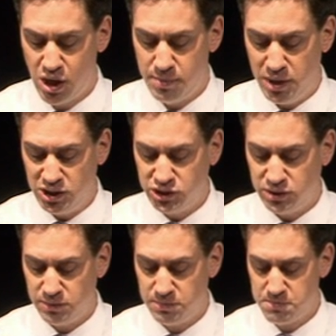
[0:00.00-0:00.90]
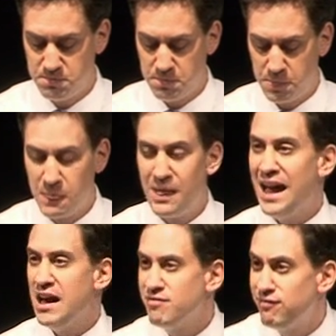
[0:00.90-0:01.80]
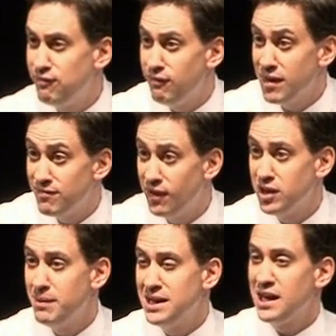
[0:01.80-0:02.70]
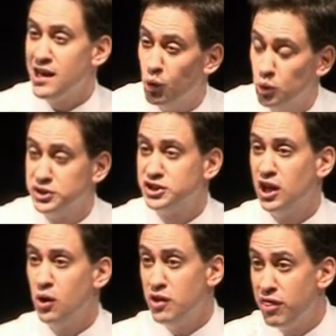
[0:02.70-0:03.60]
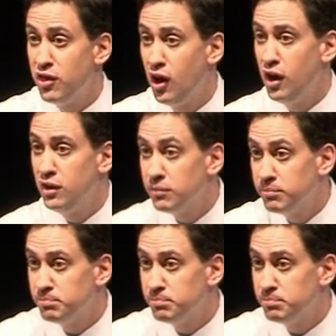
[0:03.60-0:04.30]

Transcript: Marshall. And fundamentally also the third